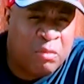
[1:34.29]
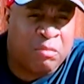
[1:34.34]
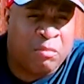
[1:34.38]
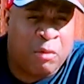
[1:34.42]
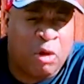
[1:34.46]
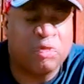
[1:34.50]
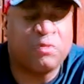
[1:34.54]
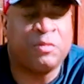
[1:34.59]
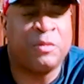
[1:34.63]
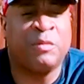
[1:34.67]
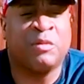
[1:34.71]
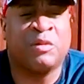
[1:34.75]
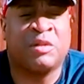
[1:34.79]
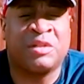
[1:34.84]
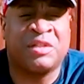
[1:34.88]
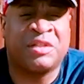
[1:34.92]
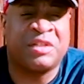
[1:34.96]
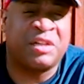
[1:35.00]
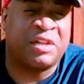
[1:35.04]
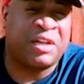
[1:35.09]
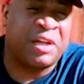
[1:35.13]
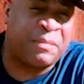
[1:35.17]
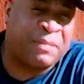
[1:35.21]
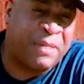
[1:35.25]
Most people
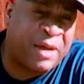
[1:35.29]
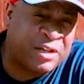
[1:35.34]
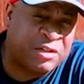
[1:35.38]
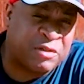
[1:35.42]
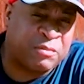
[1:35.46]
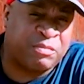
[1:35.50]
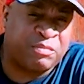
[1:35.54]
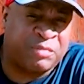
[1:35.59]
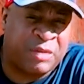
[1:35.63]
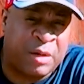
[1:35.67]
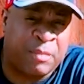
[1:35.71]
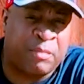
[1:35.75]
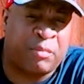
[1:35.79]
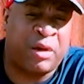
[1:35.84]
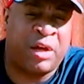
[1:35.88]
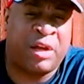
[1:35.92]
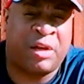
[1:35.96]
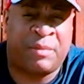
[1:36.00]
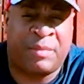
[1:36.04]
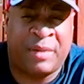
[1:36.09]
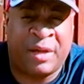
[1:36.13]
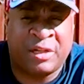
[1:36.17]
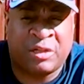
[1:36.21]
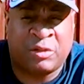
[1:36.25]
consider their
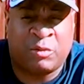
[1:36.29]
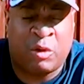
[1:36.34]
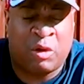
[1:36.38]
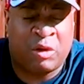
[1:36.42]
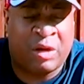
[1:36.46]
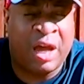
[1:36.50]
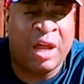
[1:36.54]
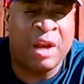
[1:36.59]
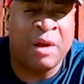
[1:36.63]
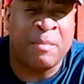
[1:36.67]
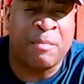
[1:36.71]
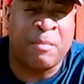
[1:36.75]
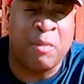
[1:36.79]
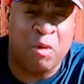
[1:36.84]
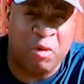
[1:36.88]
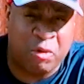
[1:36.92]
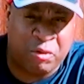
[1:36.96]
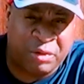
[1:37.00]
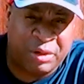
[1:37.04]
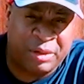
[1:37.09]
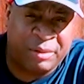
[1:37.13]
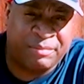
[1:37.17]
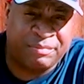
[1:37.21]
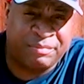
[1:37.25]
brand of basketball kind of
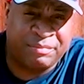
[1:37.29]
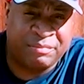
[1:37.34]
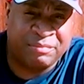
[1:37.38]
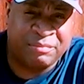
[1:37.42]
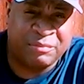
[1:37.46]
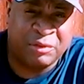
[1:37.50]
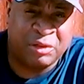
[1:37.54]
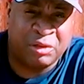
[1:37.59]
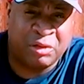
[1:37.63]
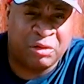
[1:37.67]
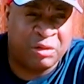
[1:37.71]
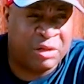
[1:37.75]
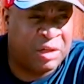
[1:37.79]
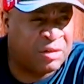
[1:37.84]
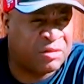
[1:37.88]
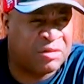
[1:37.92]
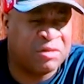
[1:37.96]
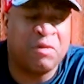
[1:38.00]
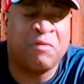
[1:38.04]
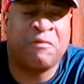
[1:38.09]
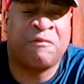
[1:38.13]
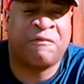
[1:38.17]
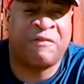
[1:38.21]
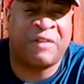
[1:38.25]
boring. There's
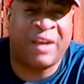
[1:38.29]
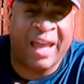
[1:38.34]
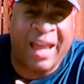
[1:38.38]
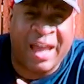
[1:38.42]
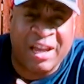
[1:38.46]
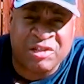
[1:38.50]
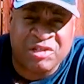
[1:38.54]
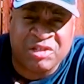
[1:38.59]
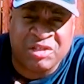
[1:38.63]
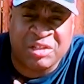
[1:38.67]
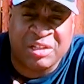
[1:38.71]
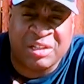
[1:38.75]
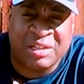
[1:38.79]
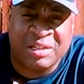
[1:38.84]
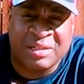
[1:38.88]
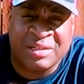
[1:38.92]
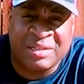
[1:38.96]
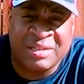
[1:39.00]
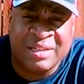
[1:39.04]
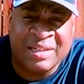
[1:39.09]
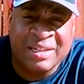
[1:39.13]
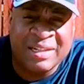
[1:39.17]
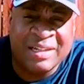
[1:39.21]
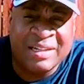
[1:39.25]
no
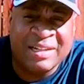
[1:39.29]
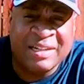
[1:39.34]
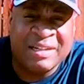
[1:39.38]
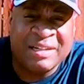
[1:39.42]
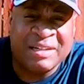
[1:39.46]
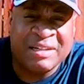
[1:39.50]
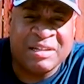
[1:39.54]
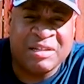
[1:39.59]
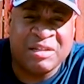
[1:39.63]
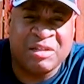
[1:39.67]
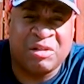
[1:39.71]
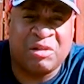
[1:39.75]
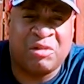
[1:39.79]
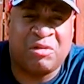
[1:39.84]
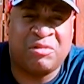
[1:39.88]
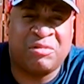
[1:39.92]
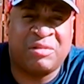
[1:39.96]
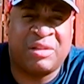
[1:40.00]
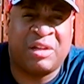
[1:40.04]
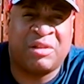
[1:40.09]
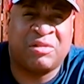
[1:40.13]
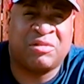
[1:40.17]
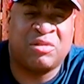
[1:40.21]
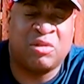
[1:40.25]
flashiness. You know,
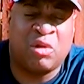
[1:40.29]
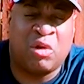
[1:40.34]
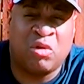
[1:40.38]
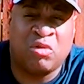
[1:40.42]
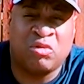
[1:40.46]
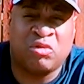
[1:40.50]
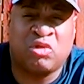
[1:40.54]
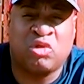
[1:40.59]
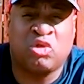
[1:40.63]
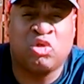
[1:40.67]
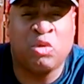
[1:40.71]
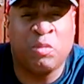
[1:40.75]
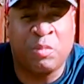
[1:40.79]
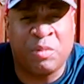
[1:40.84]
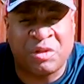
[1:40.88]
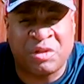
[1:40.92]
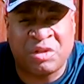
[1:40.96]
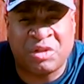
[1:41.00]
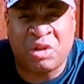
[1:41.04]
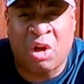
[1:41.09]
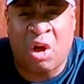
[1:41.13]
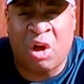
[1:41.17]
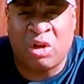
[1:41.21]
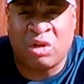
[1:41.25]
there's no
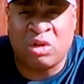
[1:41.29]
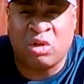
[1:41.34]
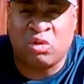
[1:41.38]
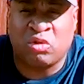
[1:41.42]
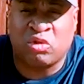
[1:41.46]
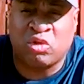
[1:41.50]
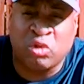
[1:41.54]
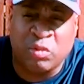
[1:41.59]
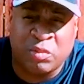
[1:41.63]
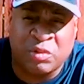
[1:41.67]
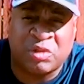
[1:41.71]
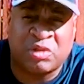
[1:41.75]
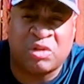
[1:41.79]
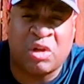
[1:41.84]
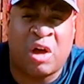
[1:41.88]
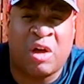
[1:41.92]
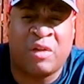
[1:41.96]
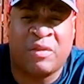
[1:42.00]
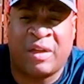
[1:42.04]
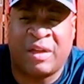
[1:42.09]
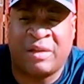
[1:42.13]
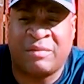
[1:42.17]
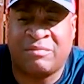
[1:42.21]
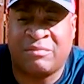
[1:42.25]
superstar
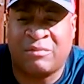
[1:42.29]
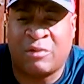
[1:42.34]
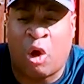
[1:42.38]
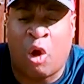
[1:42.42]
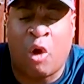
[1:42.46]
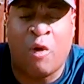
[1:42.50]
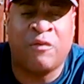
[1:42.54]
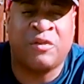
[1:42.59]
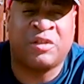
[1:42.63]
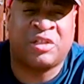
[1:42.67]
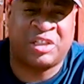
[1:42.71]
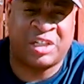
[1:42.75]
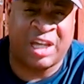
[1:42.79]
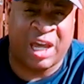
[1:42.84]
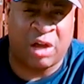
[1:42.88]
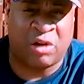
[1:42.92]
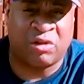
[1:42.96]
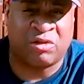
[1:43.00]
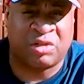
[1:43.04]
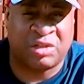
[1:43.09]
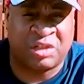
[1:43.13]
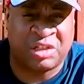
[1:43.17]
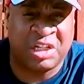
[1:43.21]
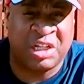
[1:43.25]
that
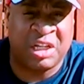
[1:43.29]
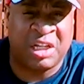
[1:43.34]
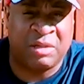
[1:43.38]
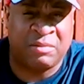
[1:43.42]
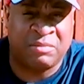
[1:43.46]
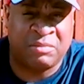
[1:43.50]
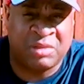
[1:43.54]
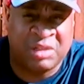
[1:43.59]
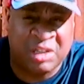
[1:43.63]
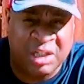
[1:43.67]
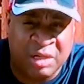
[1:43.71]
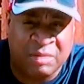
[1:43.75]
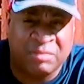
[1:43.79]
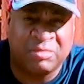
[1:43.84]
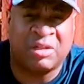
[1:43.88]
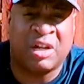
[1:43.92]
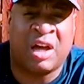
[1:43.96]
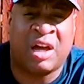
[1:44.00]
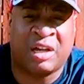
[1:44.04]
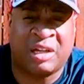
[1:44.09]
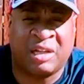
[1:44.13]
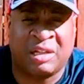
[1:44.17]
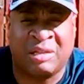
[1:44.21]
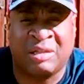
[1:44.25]
overshadows the team. Tim
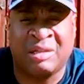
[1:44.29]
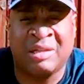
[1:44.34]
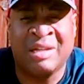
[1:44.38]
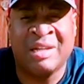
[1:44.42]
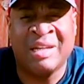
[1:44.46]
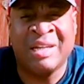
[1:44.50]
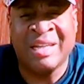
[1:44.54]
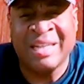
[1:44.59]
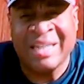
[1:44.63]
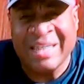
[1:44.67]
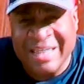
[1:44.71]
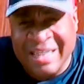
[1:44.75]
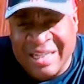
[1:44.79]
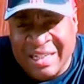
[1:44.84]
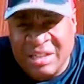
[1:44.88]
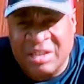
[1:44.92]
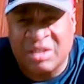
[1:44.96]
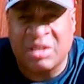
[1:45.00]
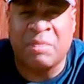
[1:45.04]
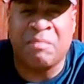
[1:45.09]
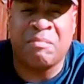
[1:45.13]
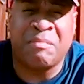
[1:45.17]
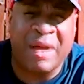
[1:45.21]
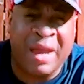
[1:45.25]
Duncan
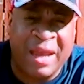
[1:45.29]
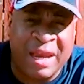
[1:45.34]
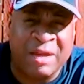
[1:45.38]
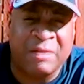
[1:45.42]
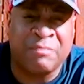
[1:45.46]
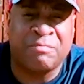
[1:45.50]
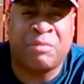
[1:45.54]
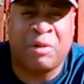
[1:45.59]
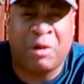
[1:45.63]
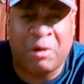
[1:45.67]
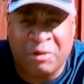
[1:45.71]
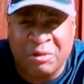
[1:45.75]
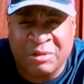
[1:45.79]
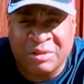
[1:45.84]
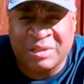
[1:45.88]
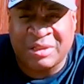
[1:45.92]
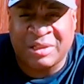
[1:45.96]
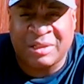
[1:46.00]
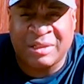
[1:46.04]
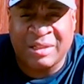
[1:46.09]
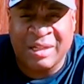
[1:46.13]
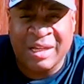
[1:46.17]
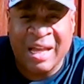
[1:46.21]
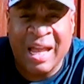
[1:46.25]
is the main
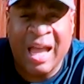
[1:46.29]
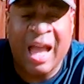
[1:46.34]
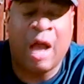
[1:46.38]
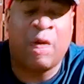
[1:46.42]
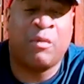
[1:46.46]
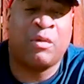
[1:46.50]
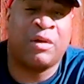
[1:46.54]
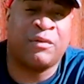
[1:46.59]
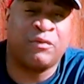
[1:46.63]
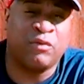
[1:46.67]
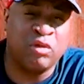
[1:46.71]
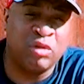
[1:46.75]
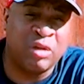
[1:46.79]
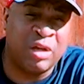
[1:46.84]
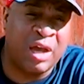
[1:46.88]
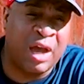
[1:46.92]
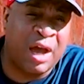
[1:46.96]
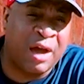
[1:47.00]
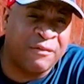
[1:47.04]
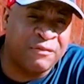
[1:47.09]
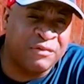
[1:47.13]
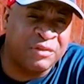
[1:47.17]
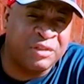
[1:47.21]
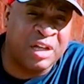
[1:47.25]
person. However, you
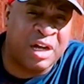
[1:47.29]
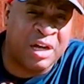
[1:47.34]
have